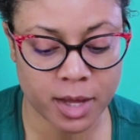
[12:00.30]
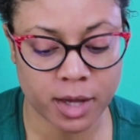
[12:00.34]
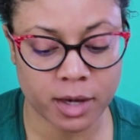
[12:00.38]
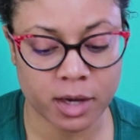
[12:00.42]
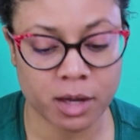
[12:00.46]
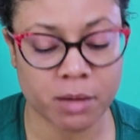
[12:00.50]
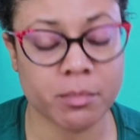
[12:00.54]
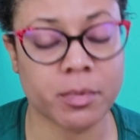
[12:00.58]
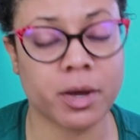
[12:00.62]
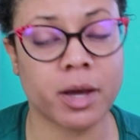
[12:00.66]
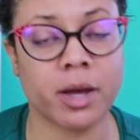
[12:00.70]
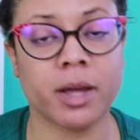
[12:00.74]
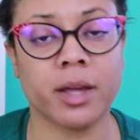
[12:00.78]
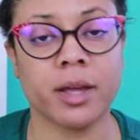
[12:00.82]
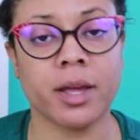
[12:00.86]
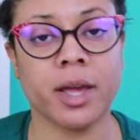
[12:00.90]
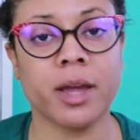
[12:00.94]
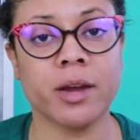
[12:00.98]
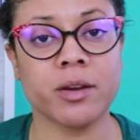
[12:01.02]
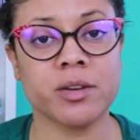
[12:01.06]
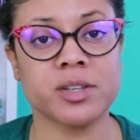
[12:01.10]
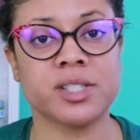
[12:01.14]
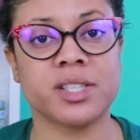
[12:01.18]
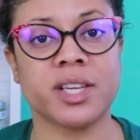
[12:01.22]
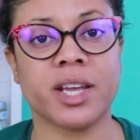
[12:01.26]
that in my
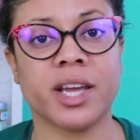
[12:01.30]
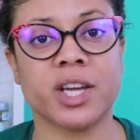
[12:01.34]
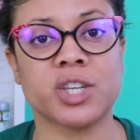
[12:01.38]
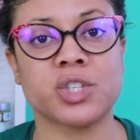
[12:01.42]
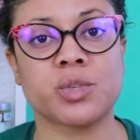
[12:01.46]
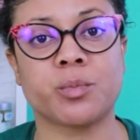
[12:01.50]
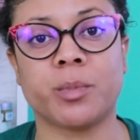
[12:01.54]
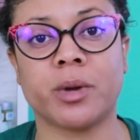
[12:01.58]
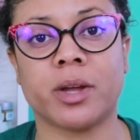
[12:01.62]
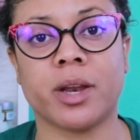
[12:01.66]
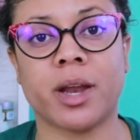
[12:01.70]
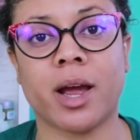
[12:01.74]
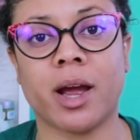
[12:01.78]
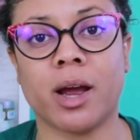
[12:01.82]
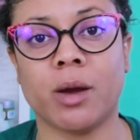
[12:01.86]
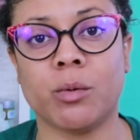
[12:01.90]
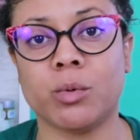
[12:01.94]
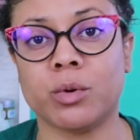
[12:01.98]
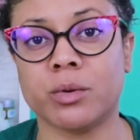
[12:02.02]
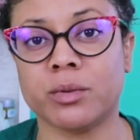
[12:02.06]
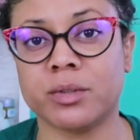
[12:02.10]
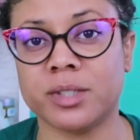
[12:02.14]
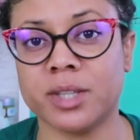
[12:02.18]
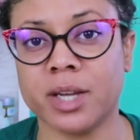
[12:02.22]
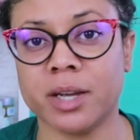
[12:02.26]
hair stash but I
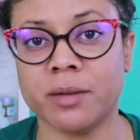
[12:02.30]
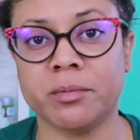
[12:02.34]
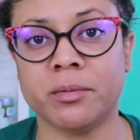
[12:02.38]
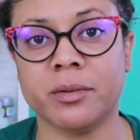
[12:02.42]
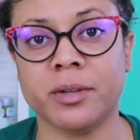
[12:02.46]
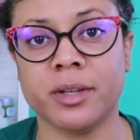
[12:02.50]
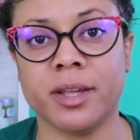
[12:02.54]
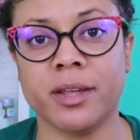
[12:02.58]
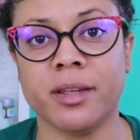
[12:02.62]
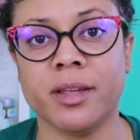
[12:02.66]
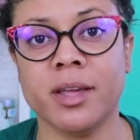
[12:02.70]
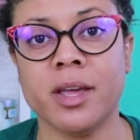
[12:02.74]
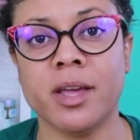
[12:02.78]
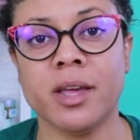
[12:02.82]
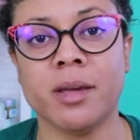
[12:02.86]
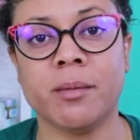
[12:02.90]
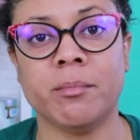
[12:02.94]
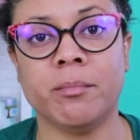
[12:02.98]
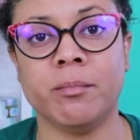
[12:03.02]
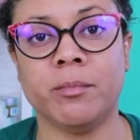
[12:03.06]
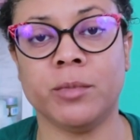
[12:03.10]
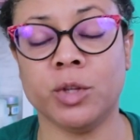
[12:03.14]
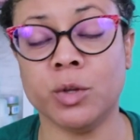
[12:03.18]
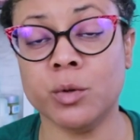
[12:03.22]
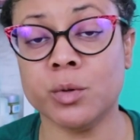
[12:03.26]
will definitely
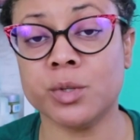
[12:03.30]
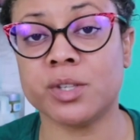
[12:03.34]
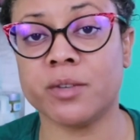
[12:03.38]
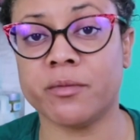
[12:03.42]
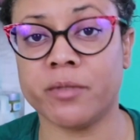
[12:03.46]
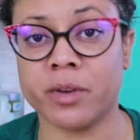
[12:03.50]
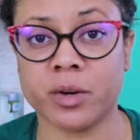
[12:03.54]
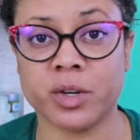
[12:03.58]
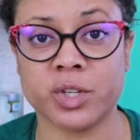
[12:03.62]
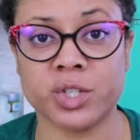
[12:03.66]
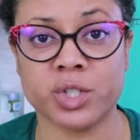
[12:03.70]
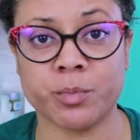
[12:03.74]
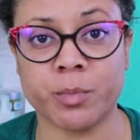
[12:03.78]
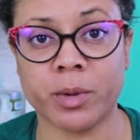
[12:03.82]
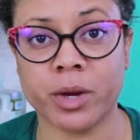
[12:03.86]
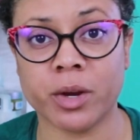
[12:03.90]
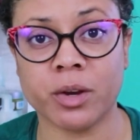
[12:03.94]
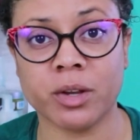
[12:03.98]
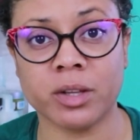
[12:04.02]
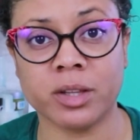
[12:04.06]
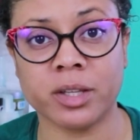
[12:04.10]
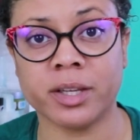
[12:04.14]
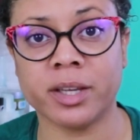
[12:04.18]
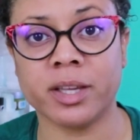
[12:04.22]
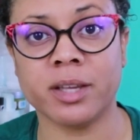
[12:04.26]
use it very
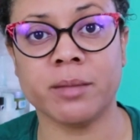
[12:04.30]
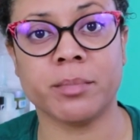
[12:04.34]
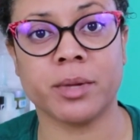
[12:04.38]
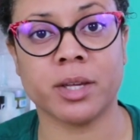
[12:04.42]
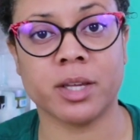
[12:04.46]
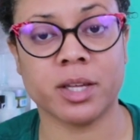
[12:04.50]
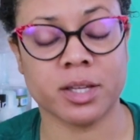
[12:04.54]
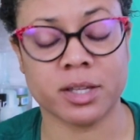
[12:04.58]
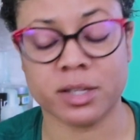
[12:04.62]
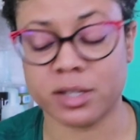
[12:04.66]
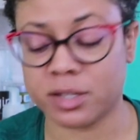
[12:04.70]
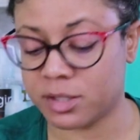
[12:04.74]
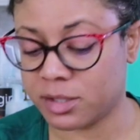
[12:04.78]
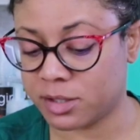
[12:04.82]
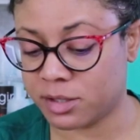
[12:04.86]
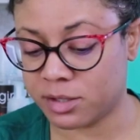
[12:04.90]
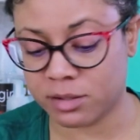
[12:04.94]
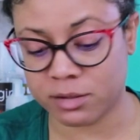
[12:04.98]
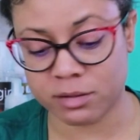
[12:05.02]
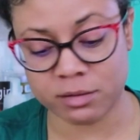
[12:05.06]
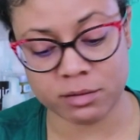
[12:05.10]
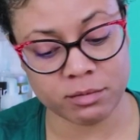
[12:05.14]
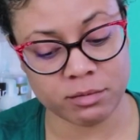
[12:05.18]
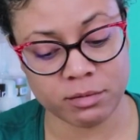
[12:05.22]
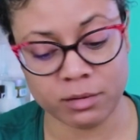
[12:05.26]
sparingly because
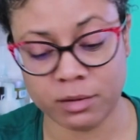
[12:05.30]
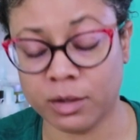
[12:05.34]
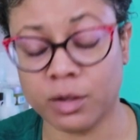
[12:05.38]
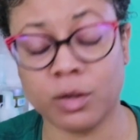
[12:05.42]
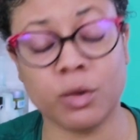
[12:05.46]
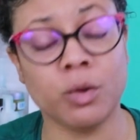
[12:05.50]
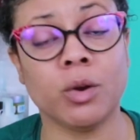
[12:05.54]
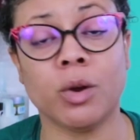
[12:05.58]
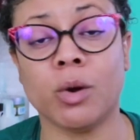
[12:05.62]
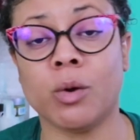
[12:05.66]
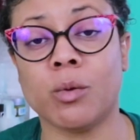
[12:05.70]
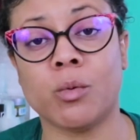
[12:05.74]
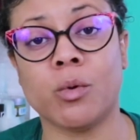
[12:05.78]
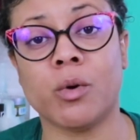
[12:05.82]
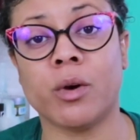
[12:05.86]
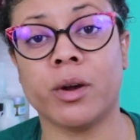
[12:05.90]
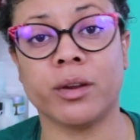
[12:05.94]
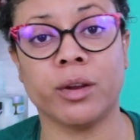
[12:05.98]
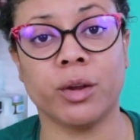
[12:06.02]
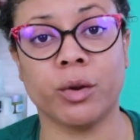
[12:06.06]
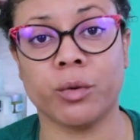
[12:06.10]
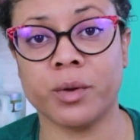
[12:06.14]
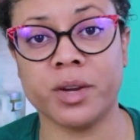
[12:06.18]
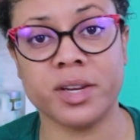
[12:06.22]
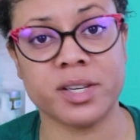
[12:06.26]
you don't
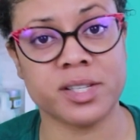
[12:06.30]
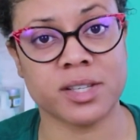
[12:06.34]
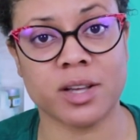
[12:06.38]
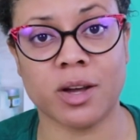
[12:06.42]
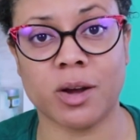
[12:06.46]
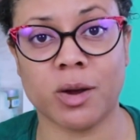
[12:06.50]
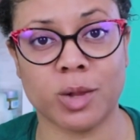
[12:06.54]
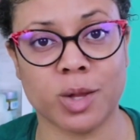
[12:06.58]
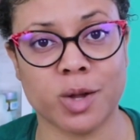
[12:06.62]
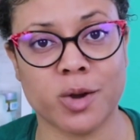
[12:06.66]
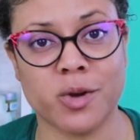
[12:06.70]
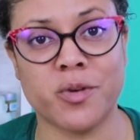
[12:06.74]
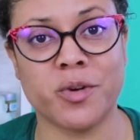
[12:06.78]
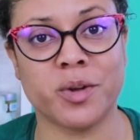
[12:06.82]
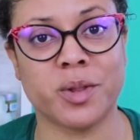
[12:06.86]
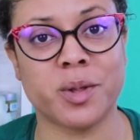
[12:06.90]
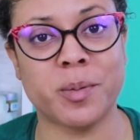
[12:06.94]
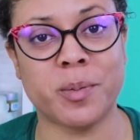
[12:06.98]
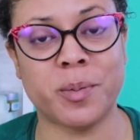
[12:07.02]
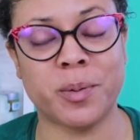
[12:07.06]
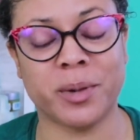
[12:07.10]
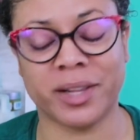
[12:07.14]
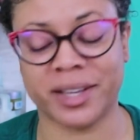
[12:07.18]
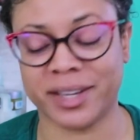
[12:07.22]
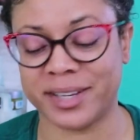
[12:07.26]
want grease all over the
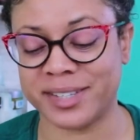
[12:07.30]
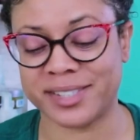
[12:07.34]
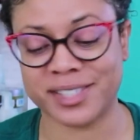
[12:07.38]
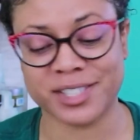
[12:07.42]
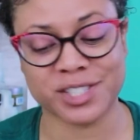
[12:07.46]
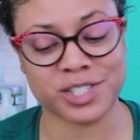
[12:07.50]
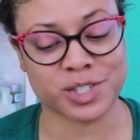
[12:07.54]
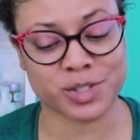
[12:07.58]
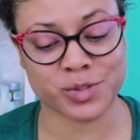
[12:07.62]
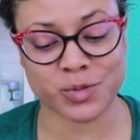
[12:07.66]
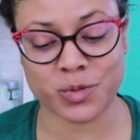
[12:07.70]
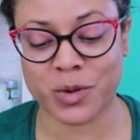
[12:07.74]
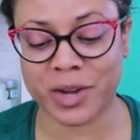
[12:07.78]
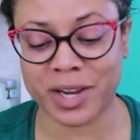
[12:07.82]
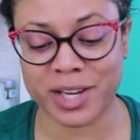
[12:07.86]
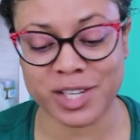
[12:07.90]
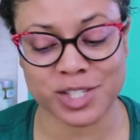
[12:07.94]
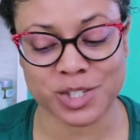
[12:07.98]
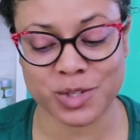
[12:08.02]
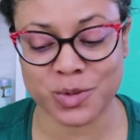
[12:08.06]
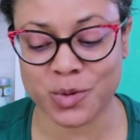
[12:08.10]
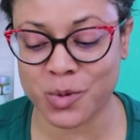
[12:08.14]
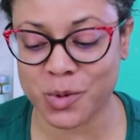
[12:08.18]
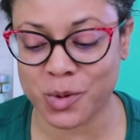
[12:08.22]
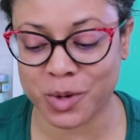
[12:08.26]
place. It's just way
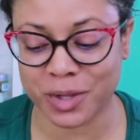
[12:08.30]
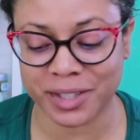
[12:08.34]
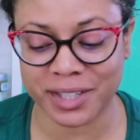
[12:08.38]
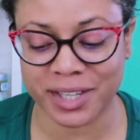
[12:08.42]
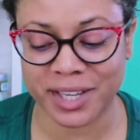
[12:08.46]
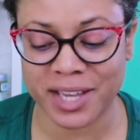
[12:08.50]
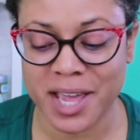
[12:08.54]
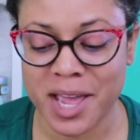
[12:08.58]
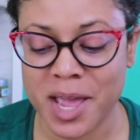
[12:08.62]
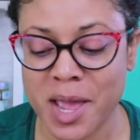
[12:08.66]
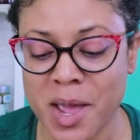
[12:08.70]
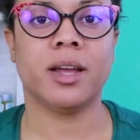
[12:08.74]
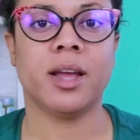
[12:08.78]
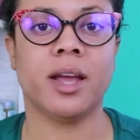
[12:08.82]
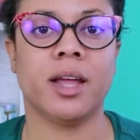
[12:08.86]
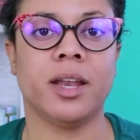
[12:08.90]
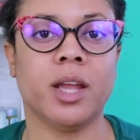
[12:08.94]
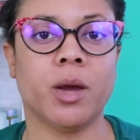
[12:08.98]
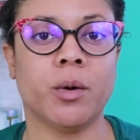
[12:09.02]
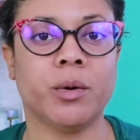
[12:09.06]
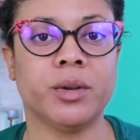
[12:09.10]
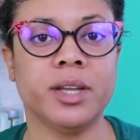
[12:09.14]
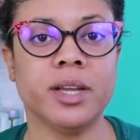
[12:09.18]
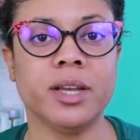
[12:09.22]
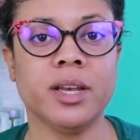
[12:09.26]
too oily.
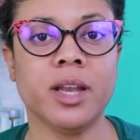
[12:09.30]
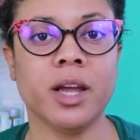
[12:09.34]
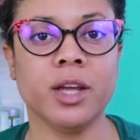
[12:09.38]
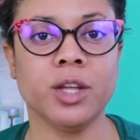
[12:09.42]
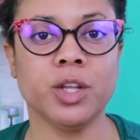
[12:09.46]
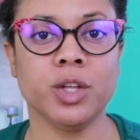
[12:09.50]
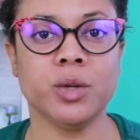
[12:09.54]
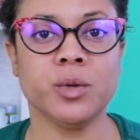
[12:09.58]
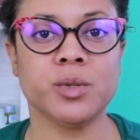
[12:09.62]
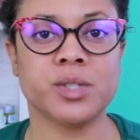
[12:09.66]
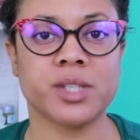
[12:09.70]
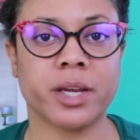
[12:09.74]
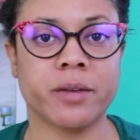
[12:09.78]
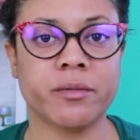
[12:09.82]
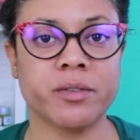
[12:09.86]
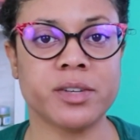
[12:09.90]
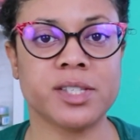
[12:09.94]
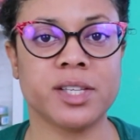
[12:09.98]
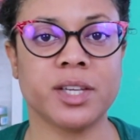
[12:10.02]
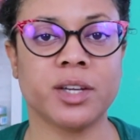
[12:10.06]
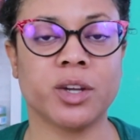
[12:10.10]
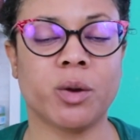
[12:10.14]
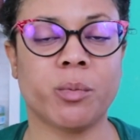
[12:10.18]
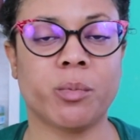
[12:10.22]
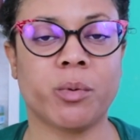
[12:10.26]
Now, I did not use every
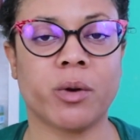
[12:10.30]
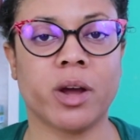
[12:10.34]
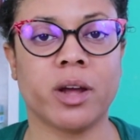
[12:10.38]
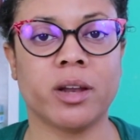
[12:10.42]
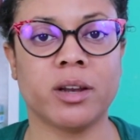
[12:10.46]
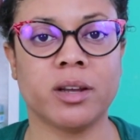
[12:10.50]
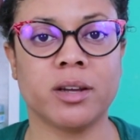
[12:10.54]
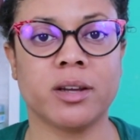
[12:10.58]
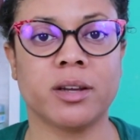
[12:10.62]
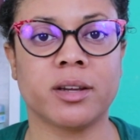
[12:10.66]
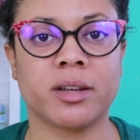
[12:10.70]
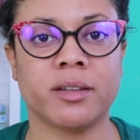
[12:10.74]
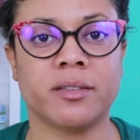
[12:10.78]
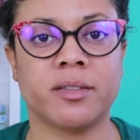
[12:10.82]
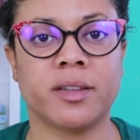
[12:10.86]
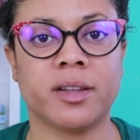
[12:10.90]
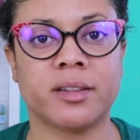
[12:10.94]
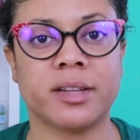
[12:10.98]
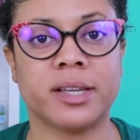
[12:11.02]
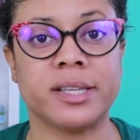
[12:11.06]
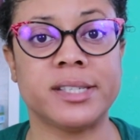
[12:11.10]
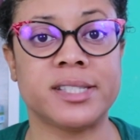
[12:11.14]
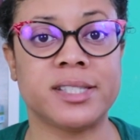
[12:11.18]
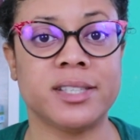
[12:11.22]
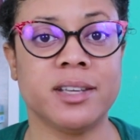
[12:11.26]
single product that
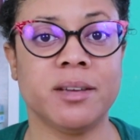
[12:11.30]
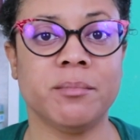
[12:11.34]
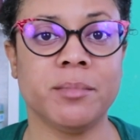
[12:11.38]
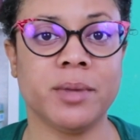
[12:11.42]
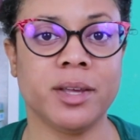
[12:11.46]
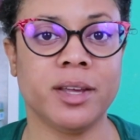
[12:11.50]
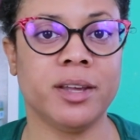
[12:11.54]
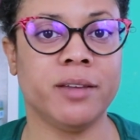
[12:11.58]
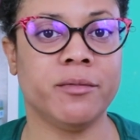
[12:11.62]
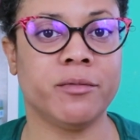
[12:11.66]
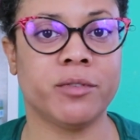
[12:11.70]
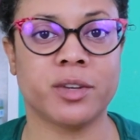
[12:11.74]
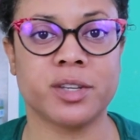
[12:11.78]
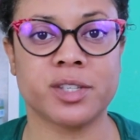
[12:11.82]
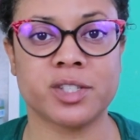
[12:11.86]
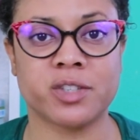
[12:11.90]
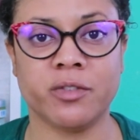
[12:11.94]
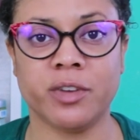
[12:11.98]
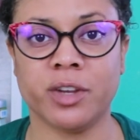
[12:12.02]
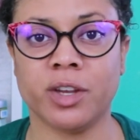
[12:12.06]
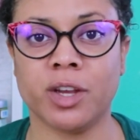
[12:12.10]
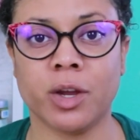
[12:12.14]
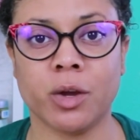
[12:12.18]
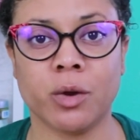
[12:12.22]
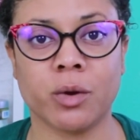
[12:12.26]
they sent me for this
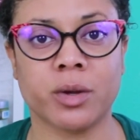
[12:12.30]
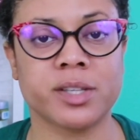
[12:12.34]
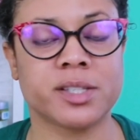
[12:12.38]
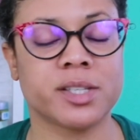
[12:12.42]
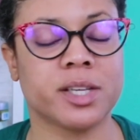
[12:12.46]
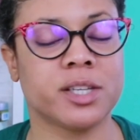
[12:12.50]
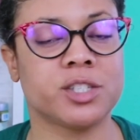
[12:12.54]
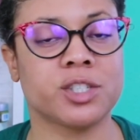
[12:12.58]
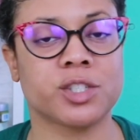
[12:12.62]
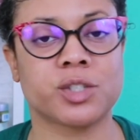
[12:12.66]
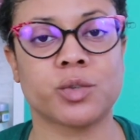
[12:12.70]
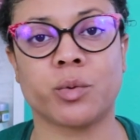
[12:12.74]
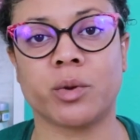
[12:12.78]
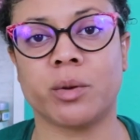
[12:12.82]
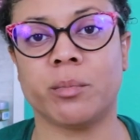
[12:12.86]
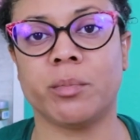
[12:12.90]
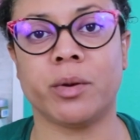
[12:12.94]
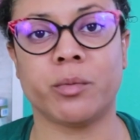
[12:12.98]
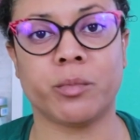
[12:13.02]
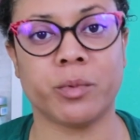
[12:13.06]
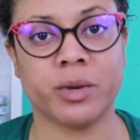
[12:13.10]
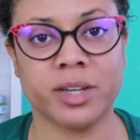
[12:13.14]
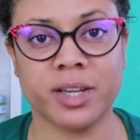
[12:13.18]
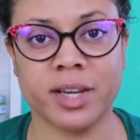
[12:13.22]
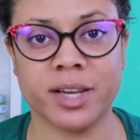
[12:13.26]
video because that just would have
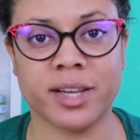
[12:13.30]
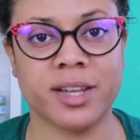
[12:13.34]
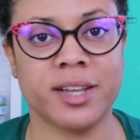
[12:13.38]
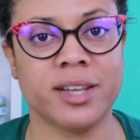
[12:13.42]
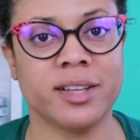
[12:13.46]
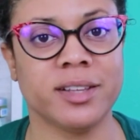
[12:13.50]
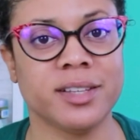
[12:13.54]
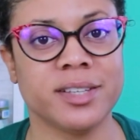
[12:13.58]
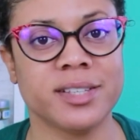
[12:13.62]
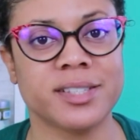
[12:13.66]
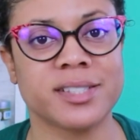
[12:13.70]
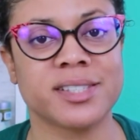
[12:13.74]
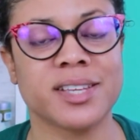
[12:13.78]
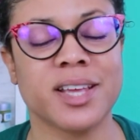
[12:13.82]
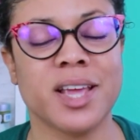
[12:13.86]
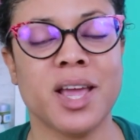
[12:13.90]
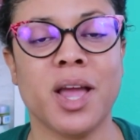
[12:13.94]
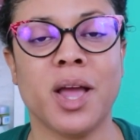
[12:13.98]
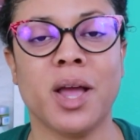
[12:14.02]
been ridiculous.